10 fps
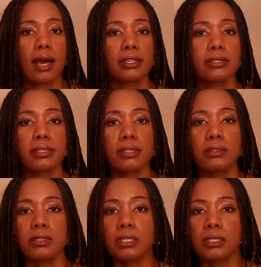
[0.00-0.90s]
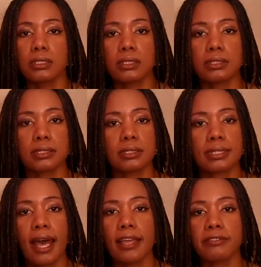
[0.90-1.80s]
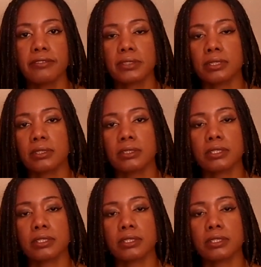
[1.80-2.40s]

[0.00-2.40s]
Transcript: Also, dive